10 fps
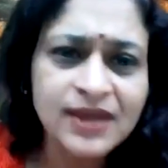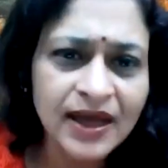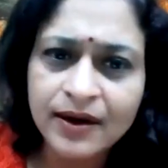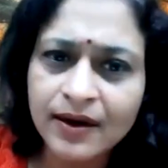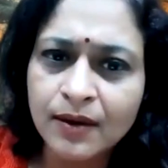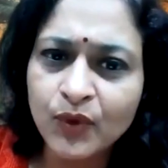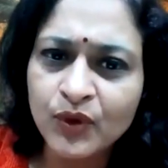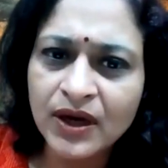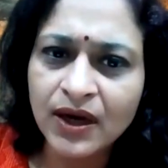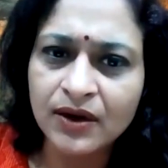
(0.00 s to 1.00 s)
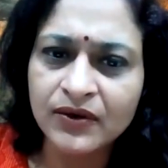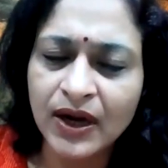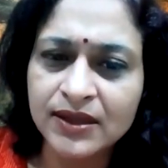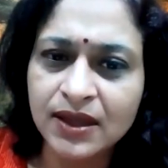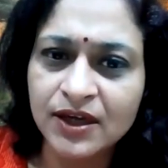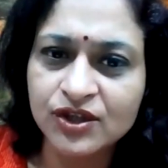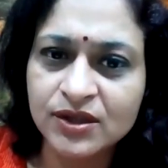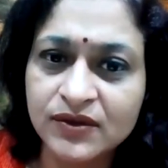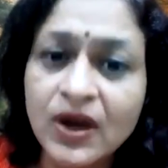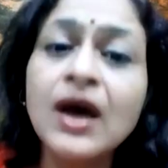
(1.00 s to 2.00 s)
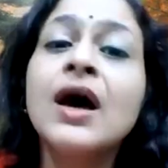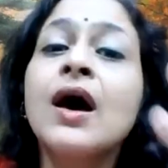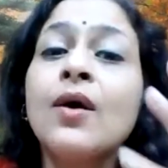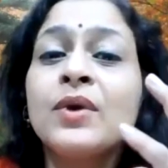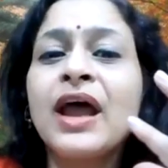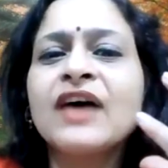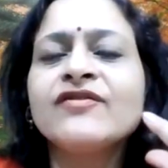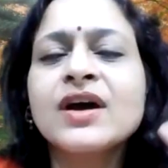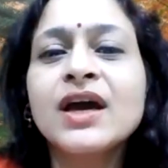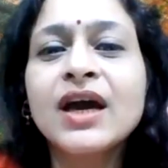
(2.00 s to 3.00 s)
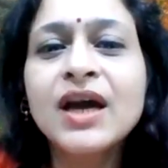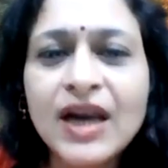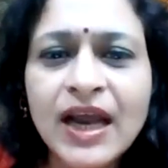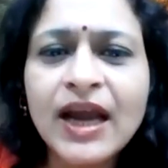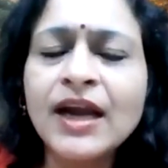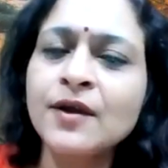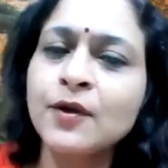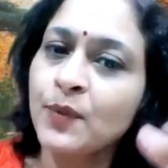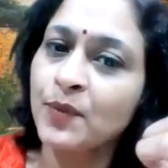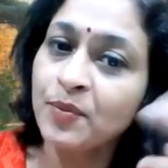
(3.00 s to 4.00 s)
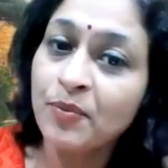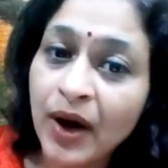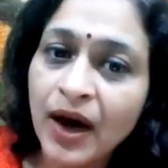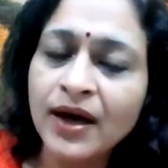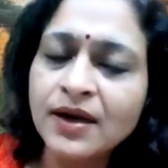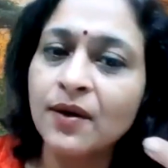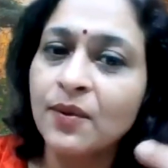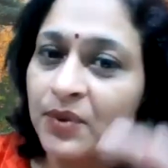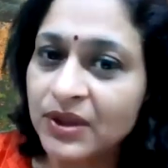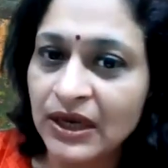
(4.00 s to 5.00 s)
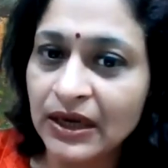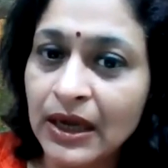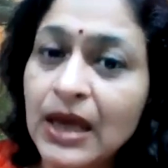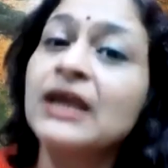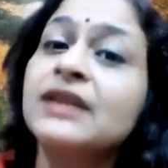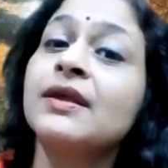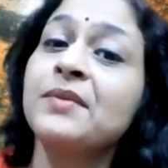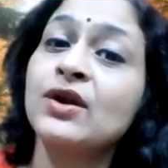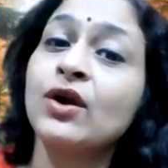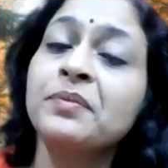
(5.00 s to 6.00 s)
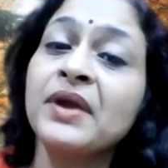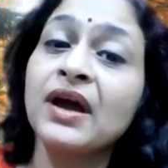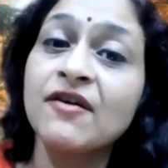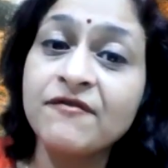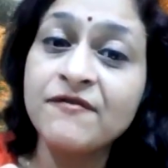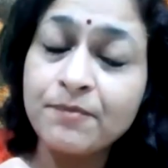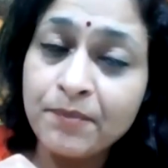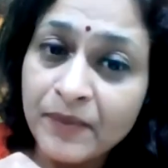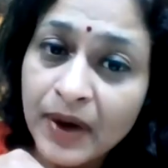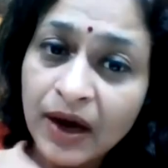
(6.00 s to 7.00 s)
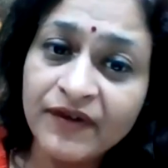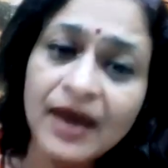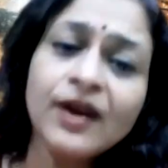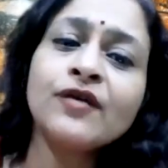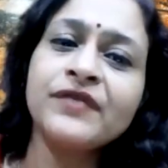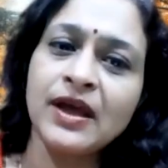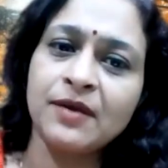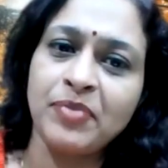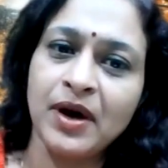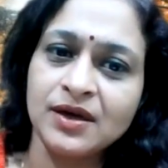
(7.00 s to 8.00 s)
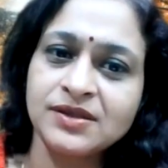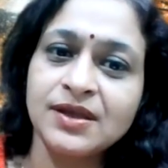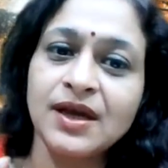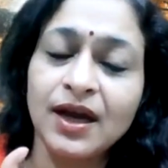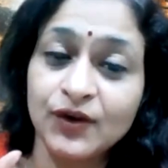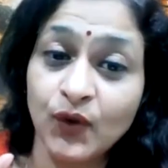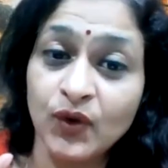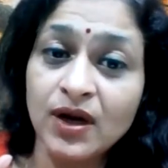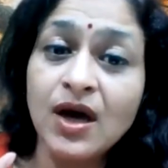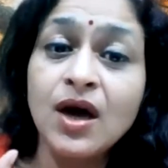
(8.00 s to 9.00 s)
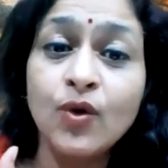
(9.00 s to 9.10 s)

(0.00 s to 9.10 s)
has their moon and Anuradha Nakshatra will have a great power within. They may not be aware of their powers at all.